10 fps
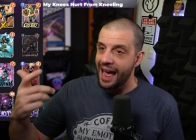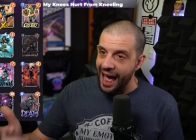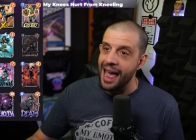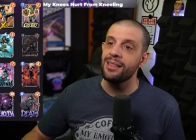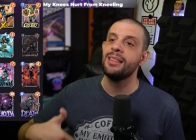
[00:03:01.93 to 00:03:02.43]

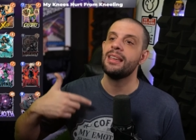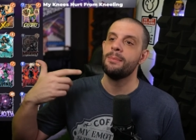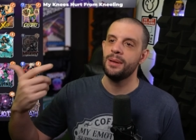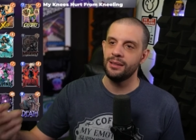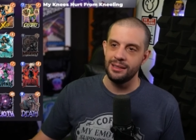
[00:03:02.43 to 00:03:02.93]
and the
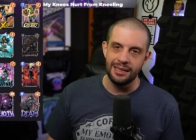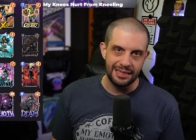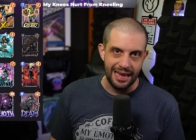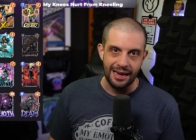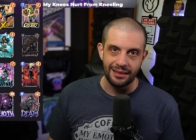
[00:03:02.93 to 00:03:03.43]
ability
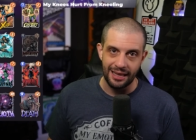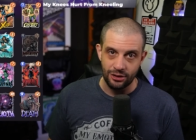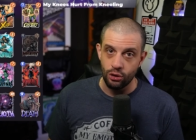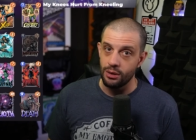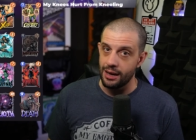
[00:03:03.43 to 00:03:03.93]
to get
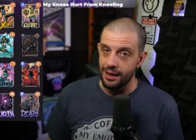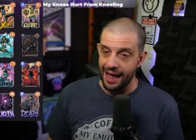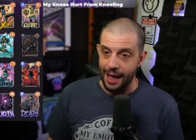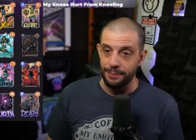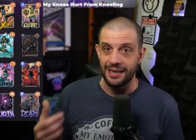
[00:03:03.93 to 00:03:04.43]
Electro to
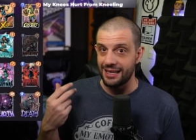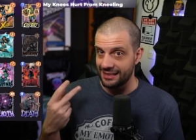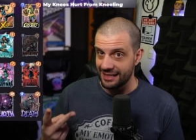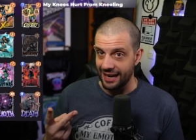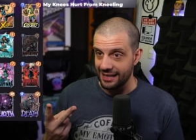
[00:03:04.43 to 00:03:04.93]
happen a
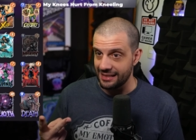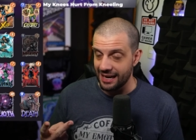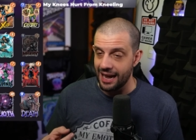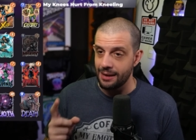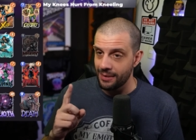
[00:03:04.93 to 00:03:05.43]
second
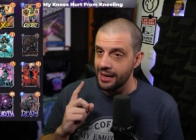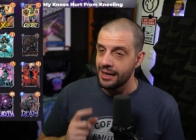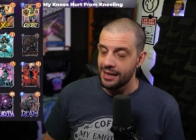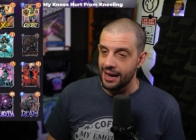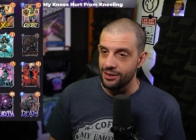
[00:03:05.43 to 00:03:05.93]
time.
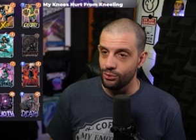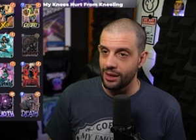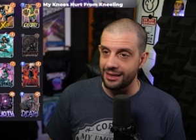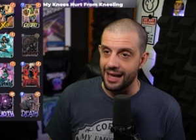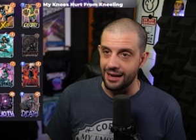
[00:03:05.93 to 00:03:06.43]
I do
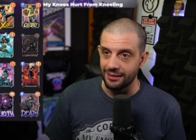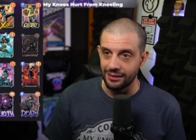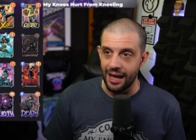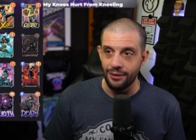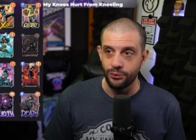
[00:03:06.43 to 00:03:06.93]
like that a
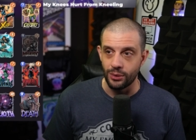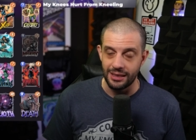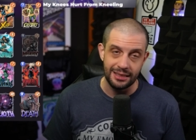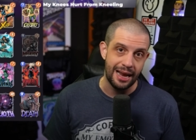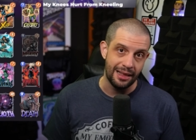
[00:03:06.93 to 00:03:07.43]
lot for
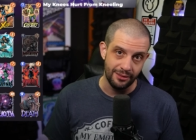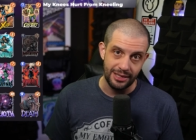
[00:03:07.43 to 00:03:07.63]
this style of